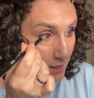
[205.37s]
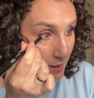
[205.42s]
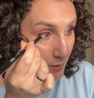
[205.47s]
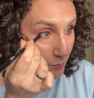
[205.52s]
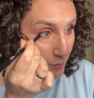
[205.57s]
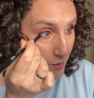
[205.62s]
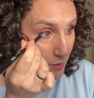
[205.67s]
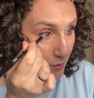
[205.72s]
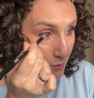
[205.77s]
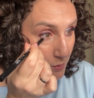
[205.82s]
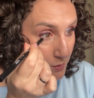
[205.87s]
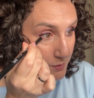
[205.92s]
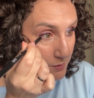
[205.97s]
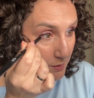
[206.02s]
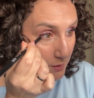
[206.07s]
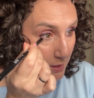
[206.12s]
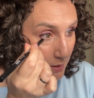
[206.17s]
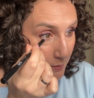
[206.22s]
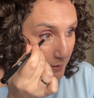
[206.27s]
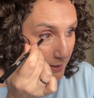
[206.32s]
We are also
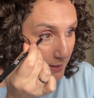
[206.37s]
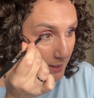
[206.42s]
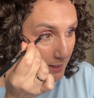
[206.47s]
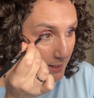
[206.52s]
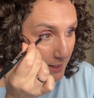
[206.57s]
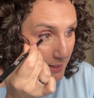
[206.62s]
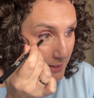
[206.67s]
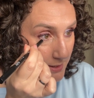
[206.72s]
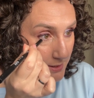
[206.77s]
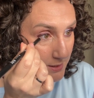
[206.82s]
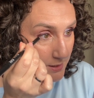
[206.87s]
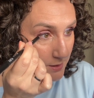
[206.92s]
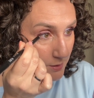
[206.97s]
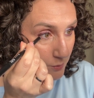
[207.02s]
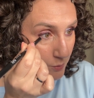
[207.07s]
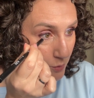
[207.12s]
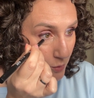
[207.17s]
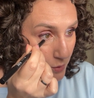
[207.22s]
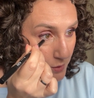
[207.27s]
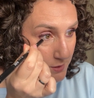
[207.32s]
going into the
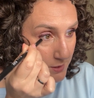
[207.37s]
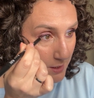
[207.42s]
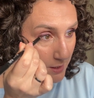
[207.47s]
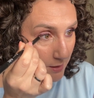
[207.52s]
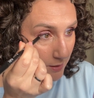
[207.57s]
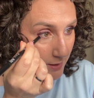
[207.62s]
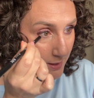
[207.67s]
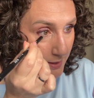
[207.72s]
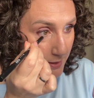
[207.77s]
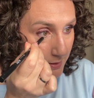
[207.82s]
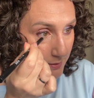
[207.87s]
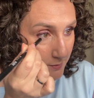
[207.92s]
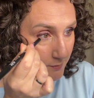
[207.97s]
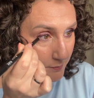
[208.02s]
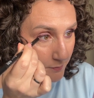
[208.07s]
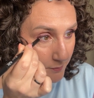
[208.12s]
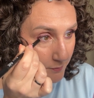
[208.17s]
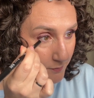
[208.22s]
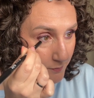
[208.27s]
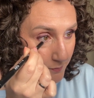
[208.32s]
waterline,
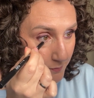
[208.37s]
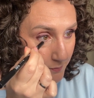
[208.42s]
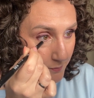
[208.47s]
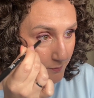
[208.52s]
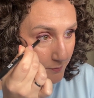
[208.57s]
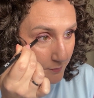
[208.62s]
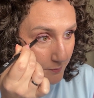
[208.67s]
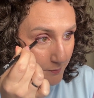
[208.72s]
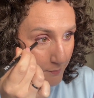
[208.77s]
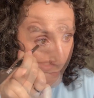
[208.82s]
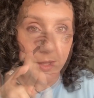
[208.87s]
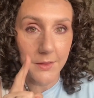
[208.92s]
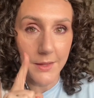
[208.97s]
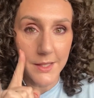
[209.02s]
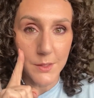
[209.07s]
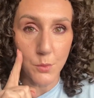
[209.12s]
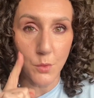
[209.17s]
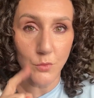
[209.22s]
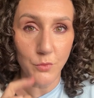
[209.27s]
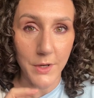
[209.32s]
and
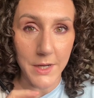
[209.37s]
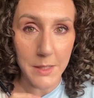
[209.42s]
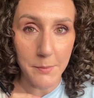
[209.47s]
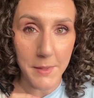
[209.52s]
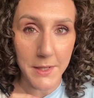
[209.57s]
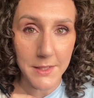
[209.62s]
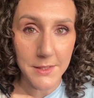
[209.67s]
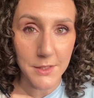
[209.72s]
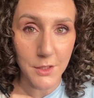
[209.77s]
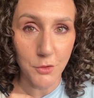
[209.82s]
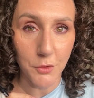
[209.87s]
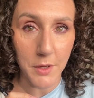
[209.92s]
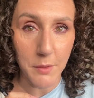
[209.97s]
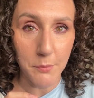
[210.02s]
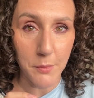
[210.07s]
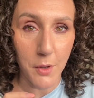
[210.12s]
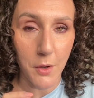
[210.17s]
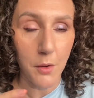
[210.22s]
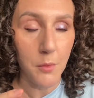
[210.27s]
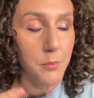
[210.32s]
that's what really makes the green
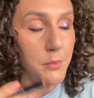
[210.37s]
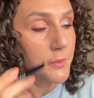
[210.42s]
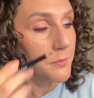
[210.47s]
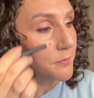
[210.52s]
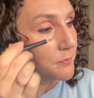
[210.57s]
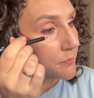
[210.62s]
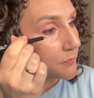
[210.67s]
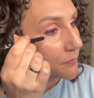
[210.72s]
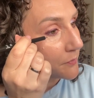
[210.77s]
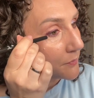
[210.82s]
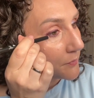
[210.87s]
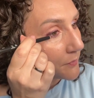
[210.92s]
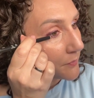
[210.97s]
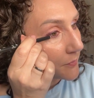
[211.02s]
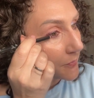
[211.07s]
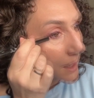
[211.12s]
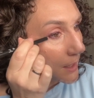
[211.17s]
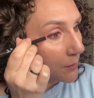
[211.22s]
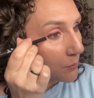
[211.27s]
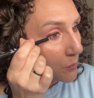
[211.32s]
pop.
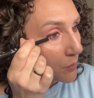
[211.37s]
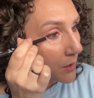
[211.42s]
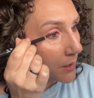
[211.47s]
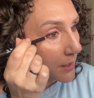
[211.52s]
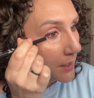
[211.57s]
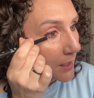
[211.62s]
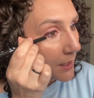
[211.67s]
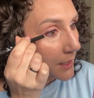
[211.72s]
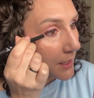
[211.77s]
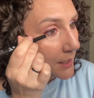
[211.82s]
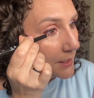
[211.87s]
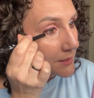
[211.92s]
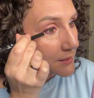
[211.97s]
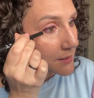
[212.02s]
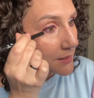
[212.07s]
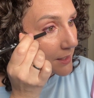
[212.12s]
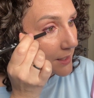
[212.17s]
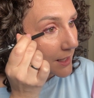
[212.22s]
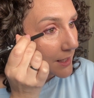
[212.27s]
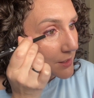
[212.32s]
And working it into
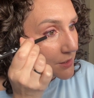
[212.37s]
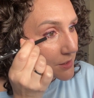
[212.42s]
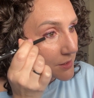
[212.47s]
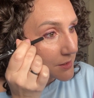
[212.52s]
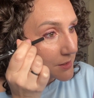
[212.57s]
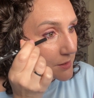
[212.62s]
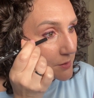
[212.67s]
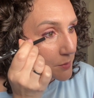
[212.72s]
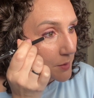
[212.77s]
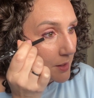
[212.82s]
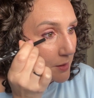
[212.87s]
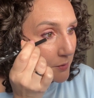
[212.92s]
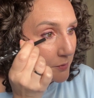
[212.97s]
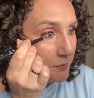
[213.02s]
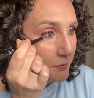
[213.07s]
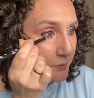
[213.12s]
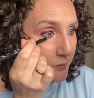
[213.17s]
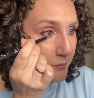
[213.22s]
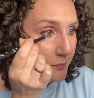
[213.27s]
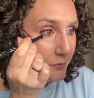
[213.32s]
the lashes as well.
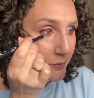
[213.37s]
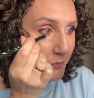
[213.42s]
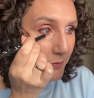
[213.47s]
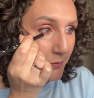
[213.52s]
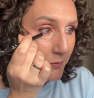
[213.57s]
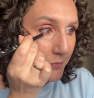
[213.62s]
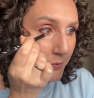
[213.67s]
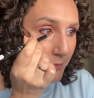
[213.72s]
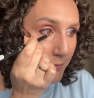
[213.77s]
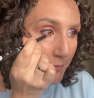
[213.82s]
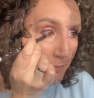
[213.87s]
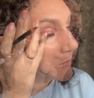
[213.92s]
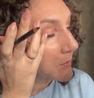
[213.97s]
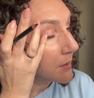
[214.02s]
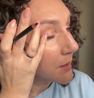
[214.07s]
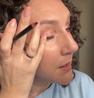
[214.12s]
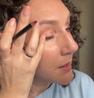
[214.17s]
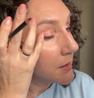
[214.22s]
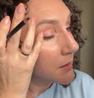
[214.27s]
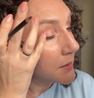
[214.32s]

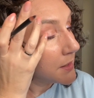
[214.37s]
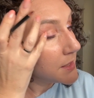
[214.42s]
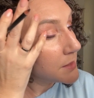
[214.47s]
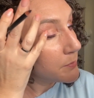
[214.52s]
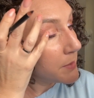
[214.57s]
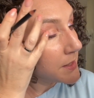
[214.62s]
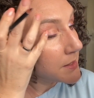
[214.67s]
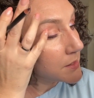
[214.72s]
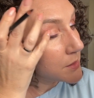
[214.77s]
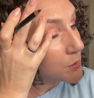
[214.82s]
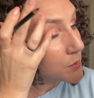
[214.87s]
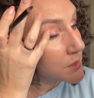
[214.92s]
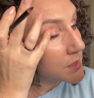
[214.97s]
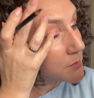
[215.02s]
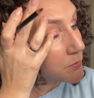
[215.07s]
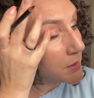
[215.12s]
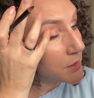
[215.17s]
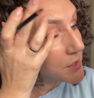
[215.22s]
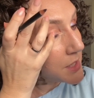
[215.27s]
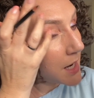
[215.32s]
These pencils
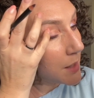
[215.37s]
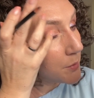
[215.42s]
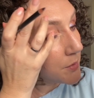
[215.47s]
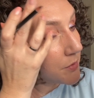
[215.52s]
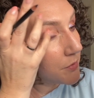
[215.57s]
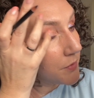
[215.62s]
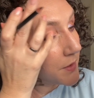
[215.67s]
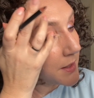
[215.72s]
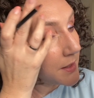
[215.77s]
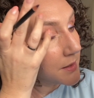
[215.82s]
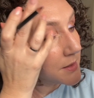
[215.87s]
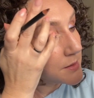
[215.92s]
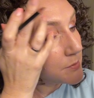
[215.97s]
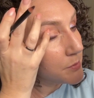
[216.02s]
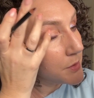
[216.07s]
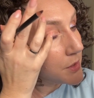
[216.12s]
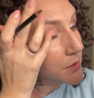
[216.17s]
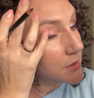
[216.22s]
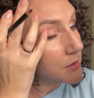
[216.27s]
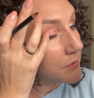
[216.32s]
smudge out with fingers
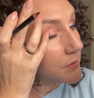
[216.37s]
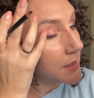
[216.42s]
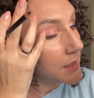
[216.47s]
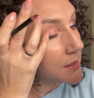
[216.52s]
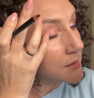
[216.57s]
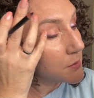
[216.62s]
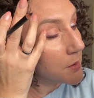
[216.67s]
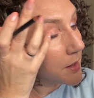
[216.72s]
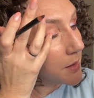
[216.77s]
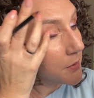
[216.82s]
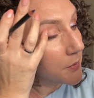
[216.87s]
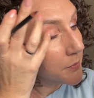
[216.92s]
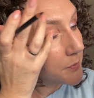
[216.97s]
beautifully as well.